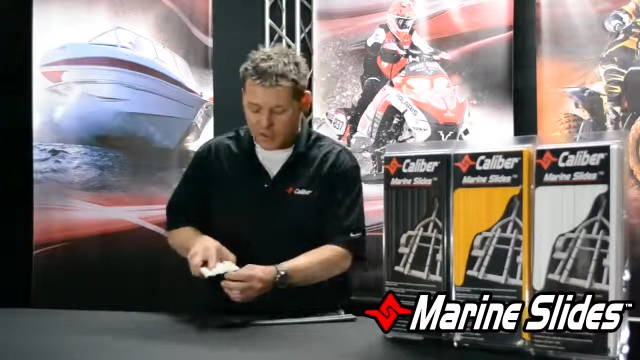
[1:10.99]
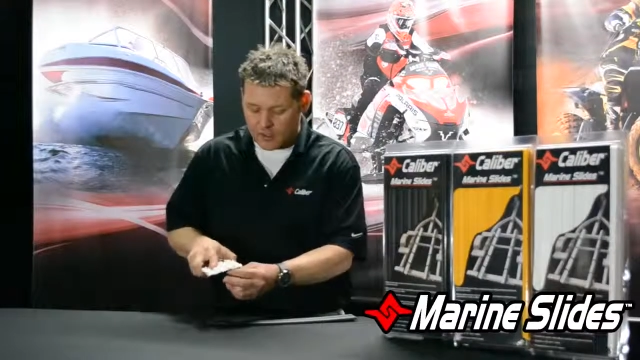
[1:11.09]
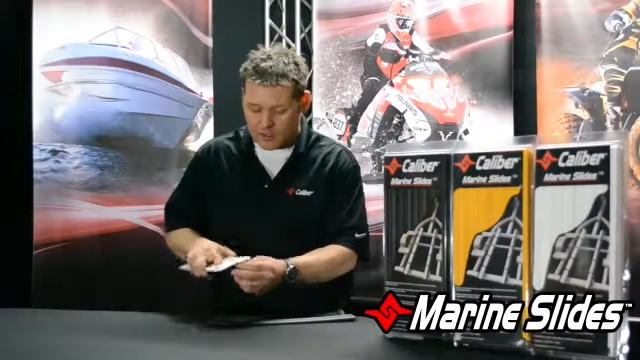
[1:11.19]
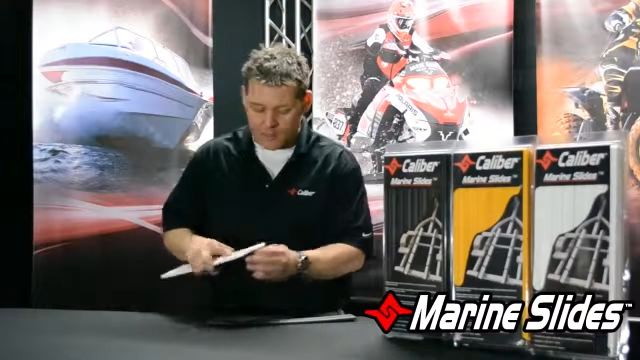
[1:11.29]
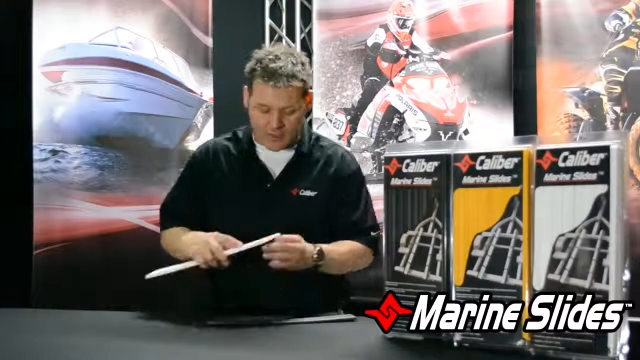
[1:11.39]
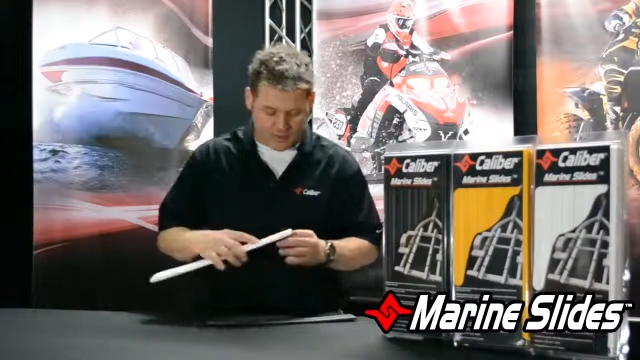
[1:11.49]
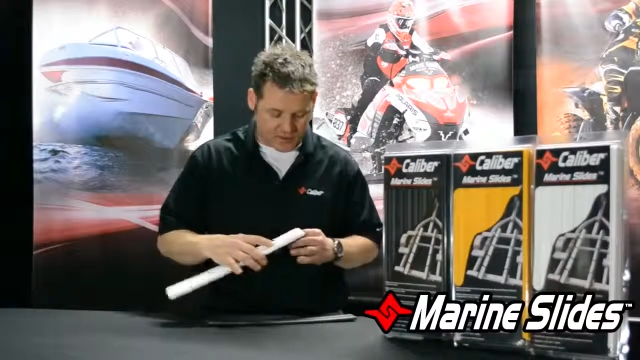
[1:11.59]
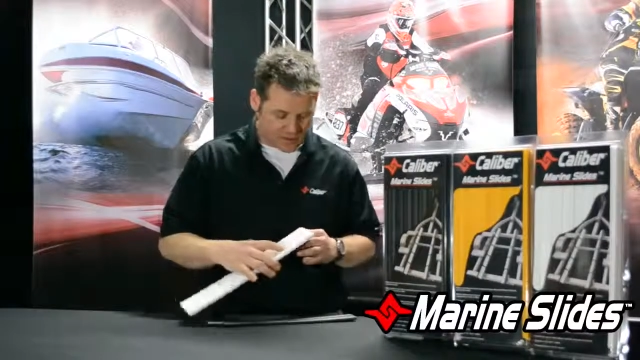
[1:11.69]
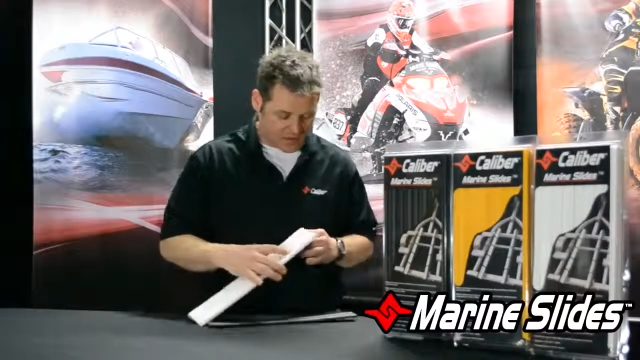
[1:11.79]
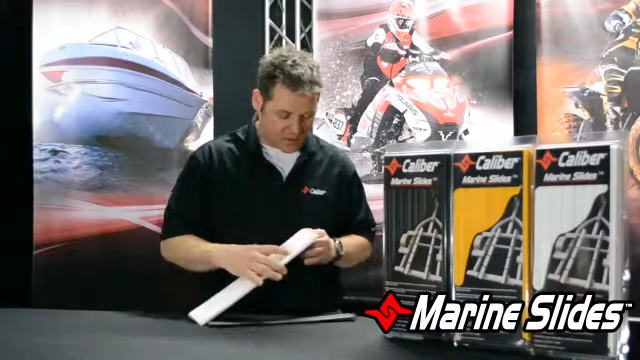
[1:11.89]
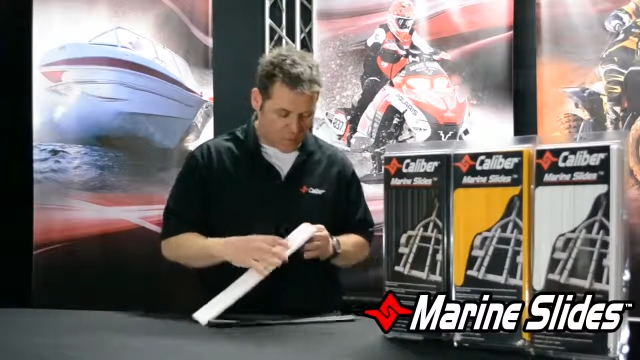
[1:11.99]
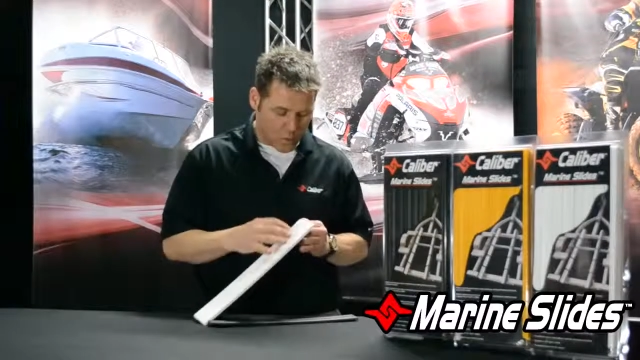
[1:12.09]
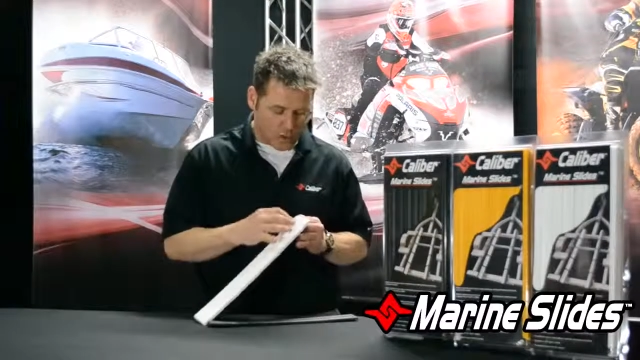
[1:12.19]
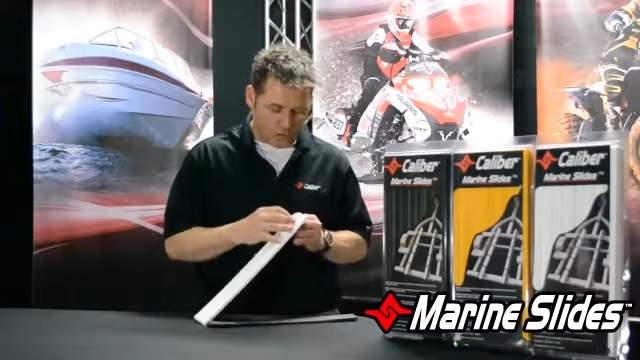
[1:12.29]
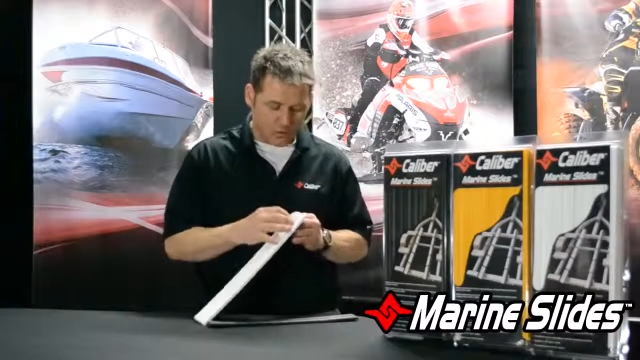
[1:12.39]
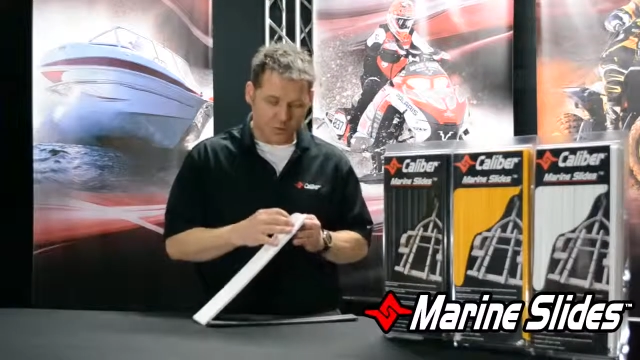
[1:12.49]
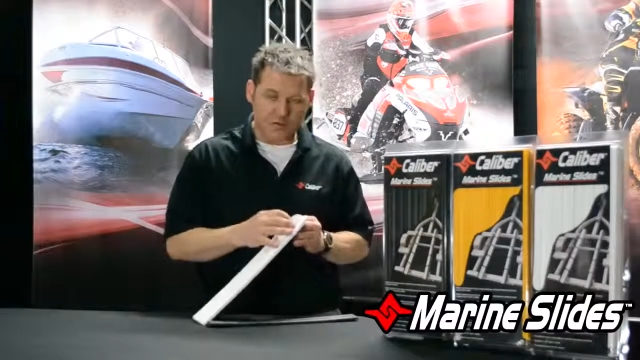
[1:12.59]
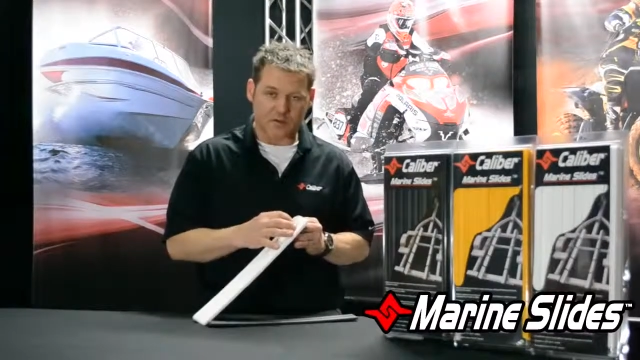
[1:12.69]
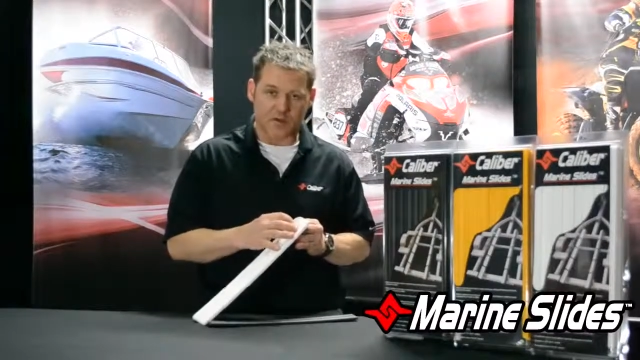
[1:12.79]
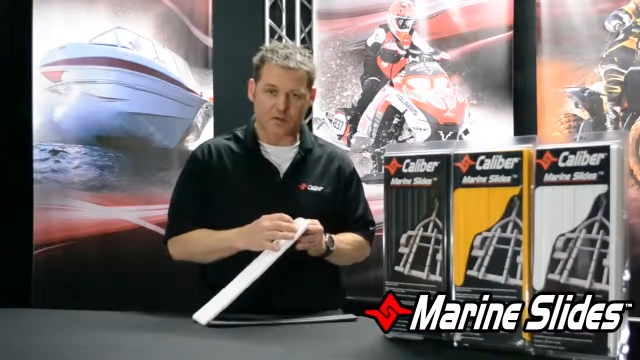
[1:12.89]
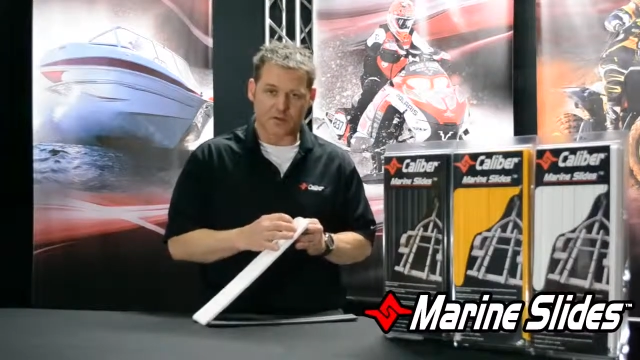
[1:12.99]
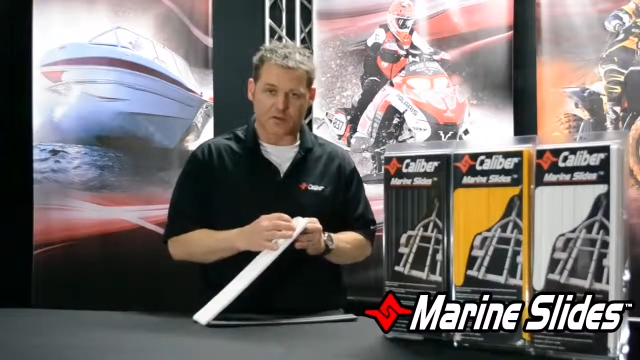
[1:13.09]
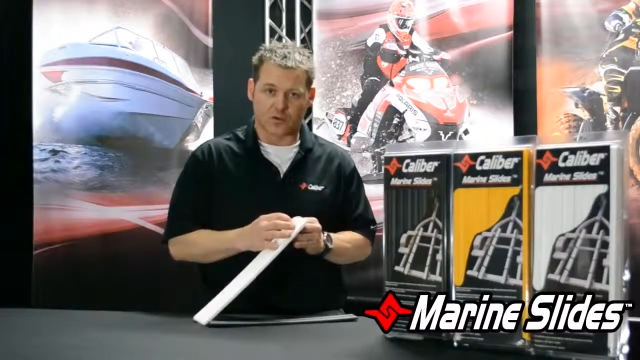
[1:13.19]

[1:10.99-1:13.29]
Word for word: um, that's going to stay well below the surface